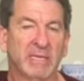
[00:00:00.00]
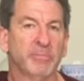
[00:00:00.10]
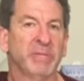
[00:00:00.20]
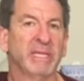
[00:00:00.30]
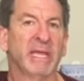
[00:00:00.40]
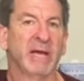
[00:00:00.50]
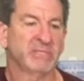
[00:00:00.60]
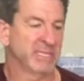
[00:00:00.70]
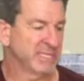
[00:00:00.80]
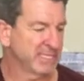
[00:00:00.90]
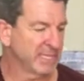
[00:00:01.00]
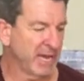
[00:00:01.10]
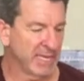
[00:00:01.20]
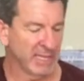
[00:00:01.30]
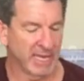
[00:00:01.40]
completely out to the
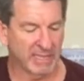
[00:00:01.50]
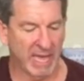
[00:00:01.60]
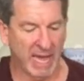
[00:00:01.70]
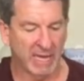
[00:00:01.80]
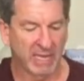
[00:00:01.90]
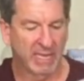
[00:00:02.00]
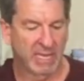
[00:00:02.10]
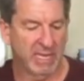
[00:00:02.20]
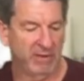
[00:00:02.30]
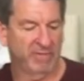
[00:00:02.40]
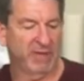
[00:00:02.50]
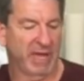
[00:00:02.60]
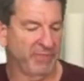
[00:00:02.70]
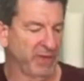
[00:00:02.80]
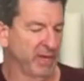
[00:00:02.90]
side like that, and you've
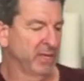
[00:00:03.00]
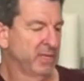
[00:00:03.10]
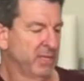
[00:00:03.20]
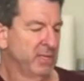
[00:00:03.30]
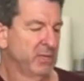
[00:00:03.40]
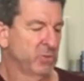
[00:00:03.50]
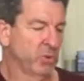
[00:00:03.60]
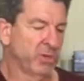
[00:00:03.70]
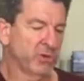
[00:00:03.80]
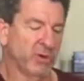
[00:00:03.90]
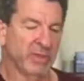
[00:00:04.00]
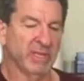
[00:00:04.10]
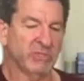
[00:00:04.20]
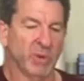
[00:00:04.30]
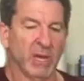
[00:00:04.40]
got the roller going
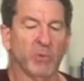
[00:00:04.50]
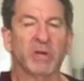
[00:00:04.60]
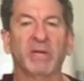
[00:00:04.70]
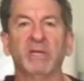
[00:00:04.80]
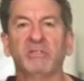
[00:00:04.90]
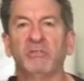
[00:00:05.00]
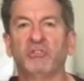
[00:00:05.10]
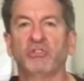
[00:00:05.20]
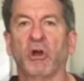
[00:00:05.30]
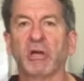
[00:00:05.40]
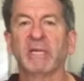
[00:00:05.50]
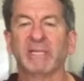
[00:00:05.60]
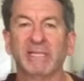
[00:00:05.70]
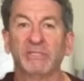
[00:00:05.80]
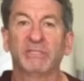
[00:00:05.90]
this way. We're going to target a
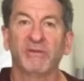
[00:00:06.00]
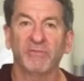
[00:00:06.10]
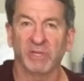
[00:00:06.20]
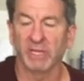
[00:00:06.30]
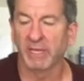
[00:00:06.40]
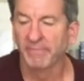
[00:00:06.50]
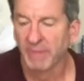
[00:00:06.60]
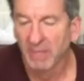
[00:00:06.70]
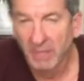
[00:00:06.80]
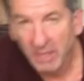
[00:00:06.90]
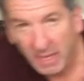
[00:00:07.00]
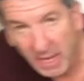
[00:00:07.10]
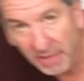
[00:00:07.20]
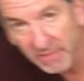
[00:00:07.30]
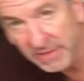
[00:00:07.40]
little differently,
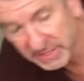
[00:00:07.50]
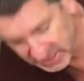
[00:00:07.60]
and this